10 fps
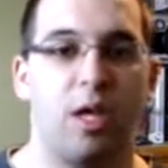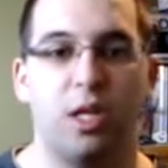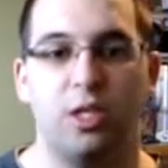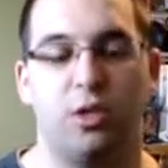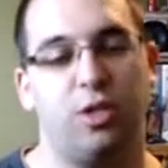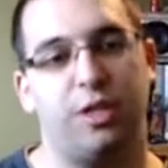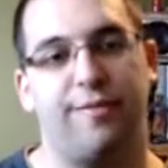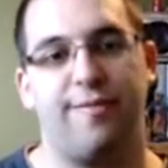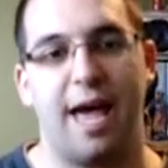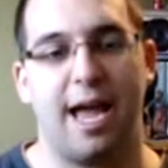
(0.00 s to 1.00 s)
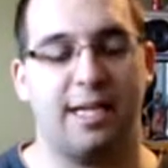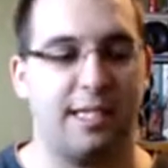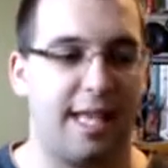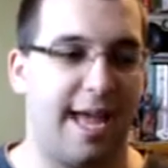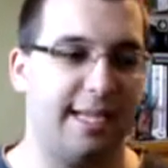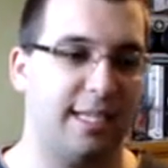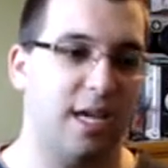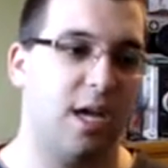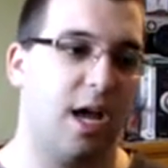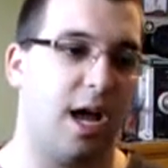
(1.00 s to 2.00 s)
due to the fact that
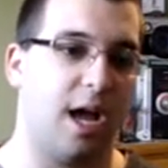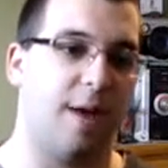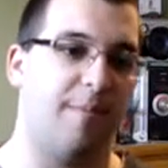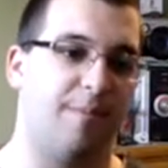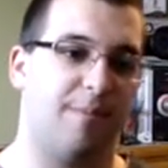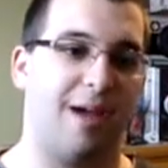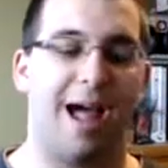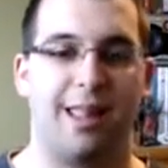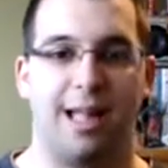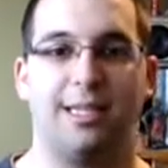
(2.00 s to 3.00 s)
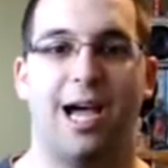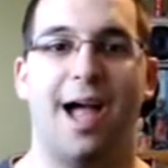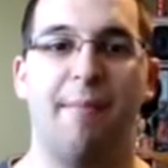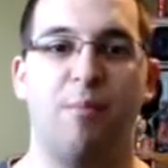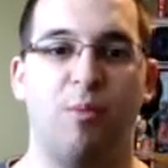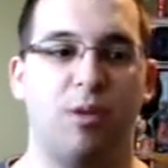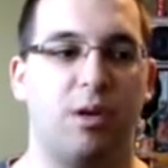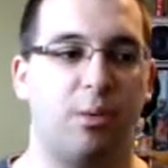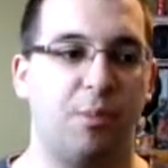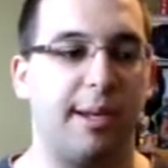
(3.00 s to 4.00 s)
at that time,
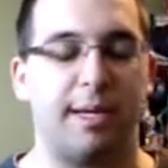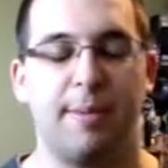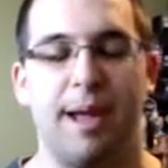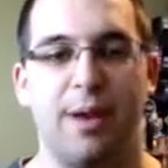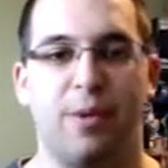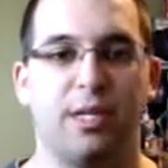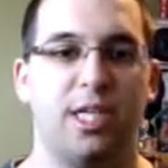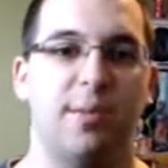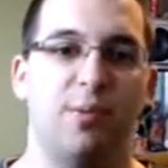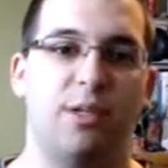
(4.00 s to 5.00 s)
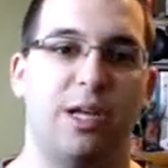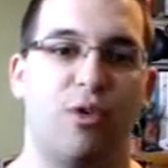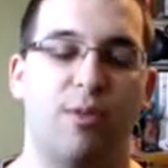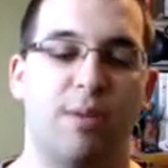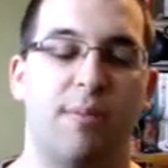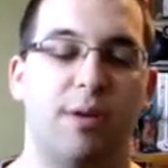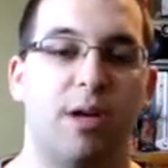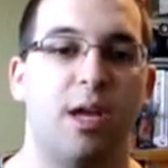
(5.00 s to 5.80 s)
depending which team it was, I don't remember,